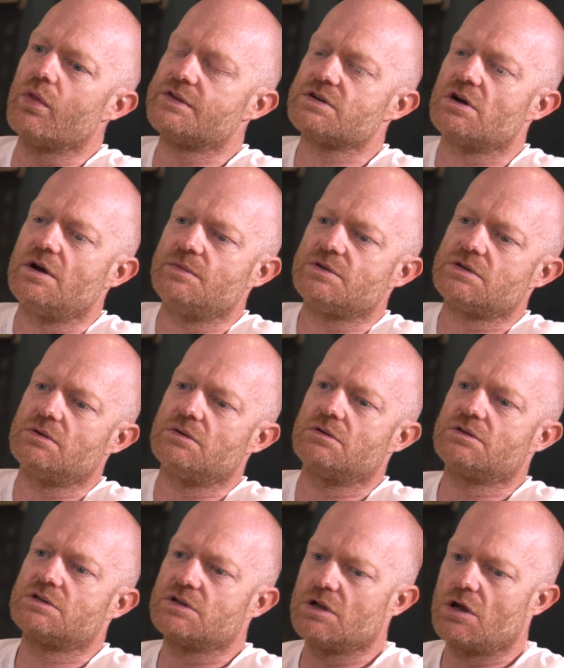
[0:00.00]
the time
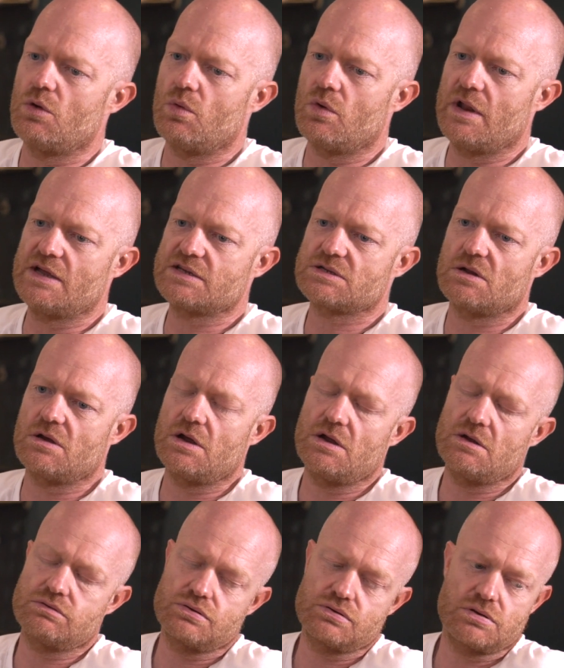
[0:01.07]
to know what that's
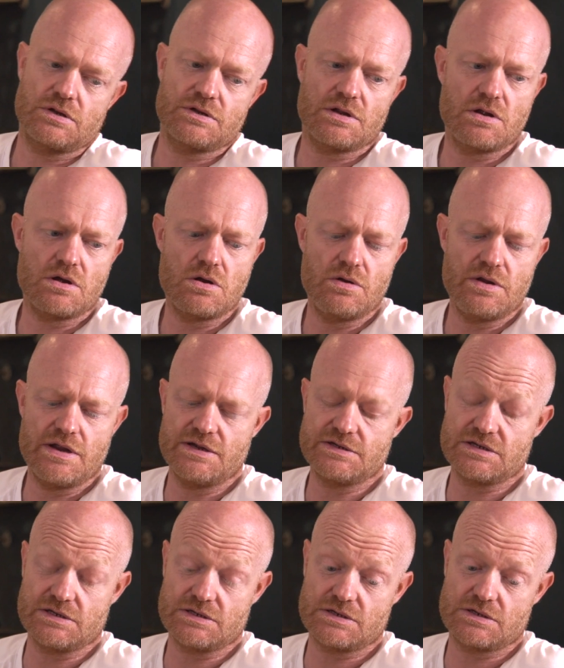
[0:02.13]
like. I don't know,
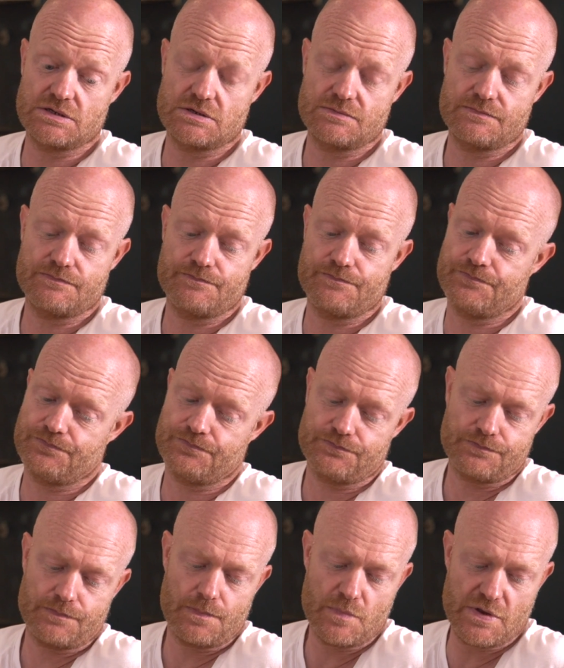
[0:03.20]
it's just,
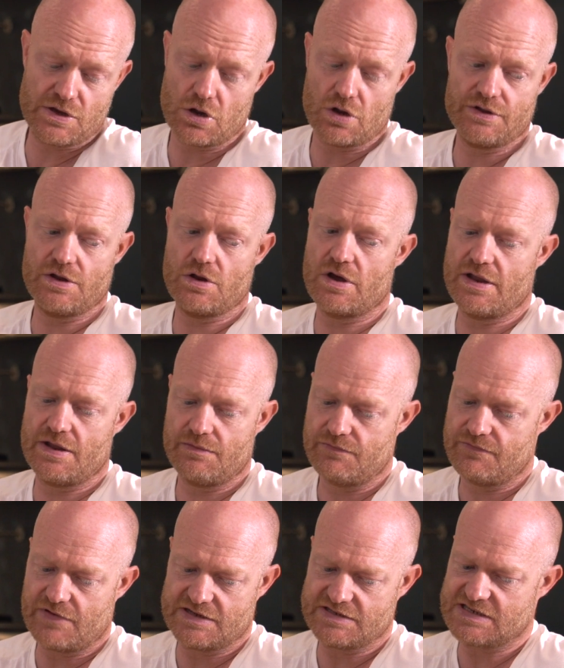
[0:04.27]
but you can't deny their
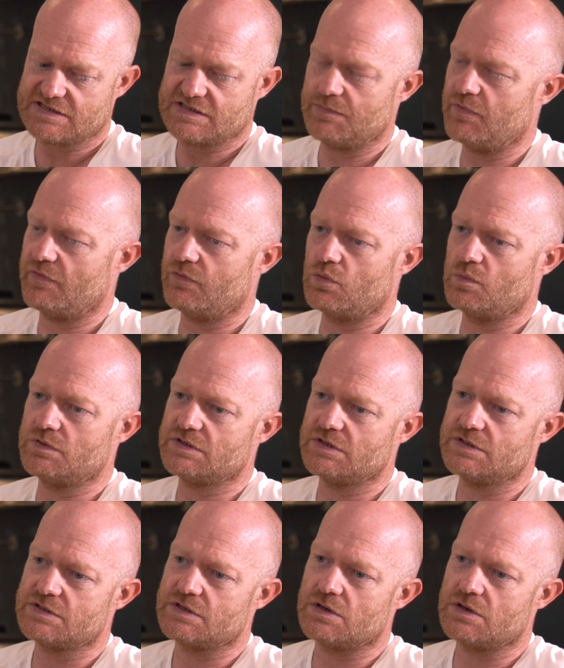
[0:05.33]
fantastic performances.